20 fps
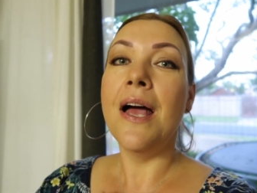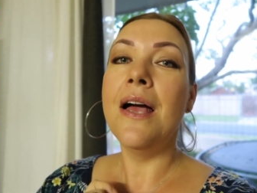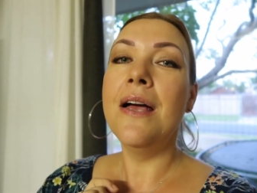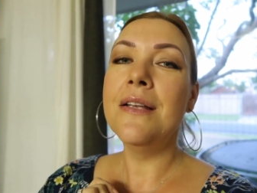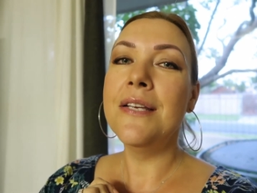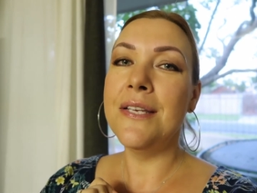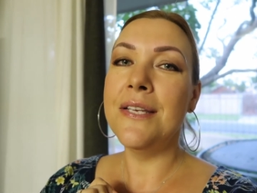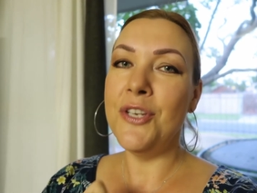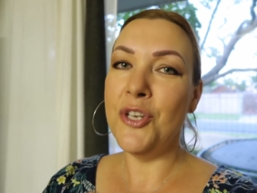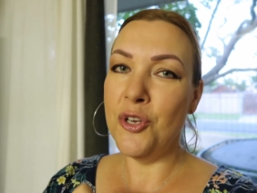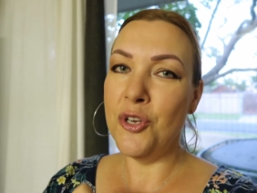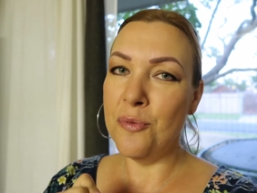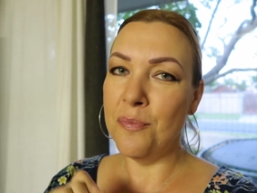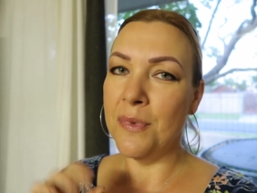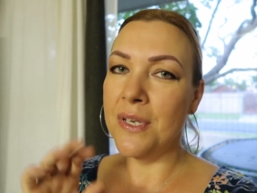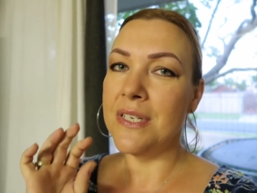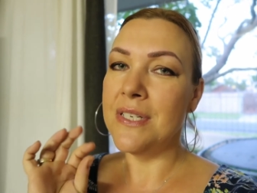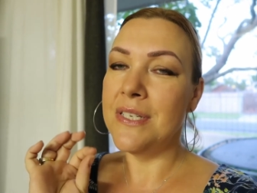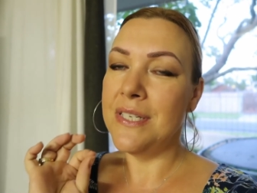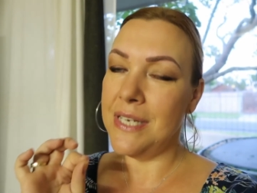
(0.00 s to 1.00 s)
a
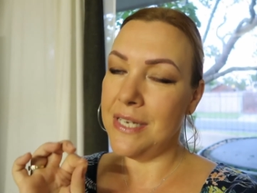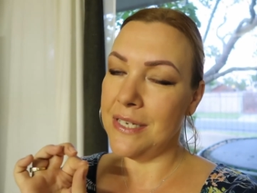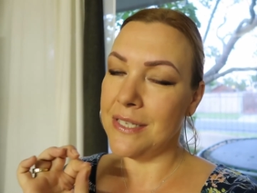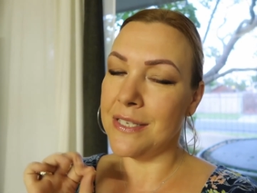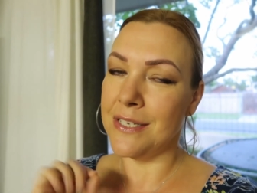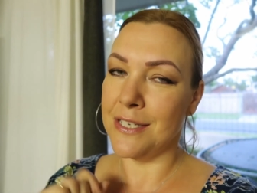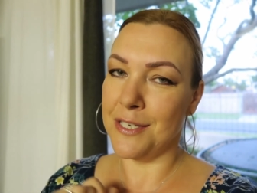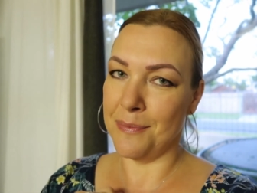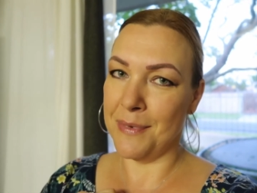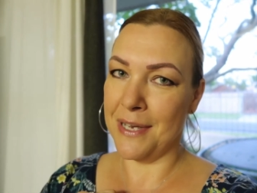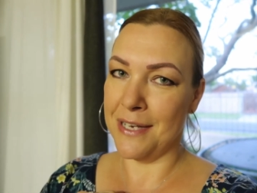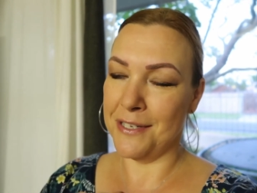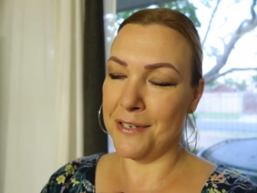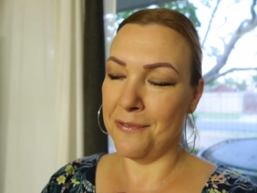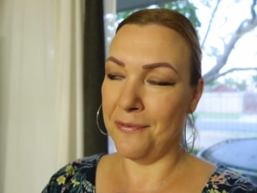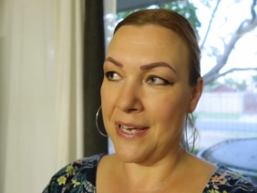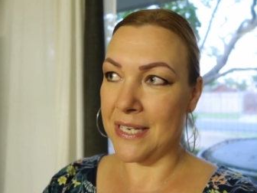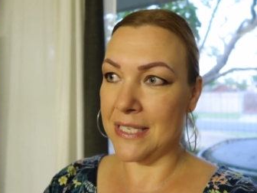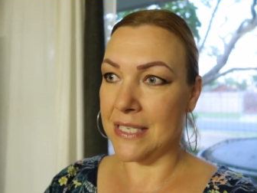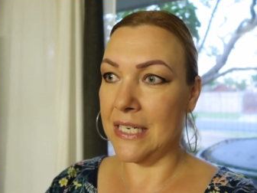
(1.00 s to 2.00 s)
human decent amount
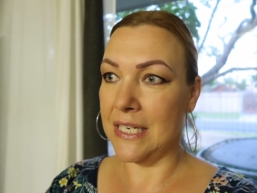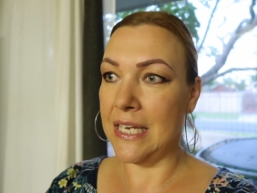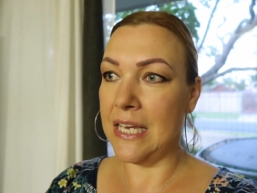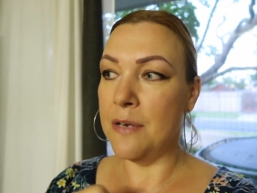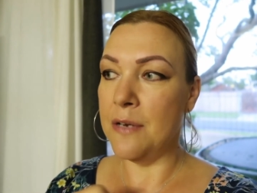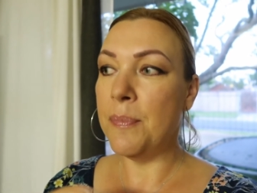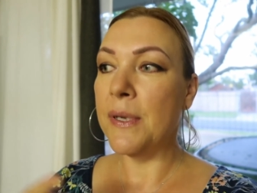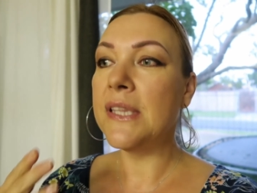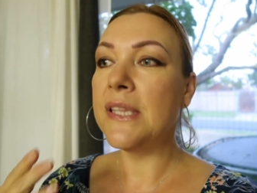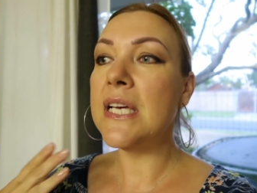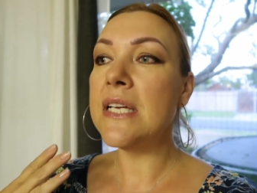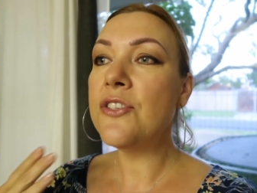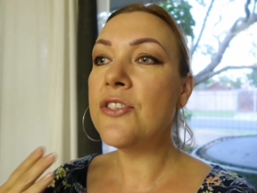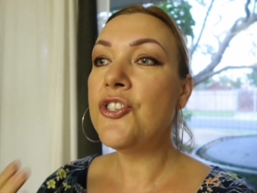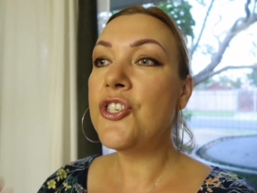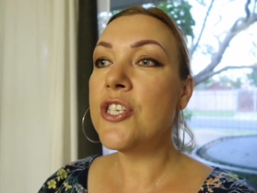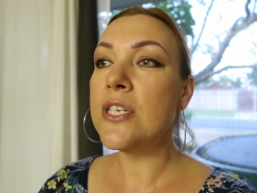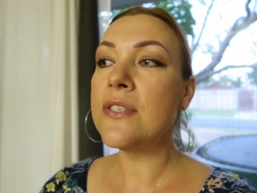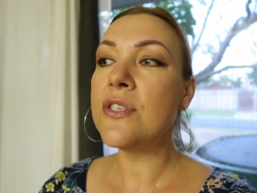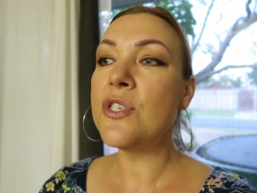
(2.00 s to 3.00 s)
of Vaseline but that's
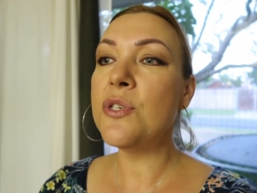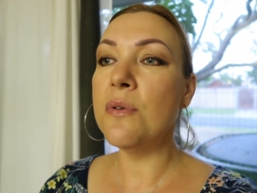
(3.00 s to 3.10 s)
just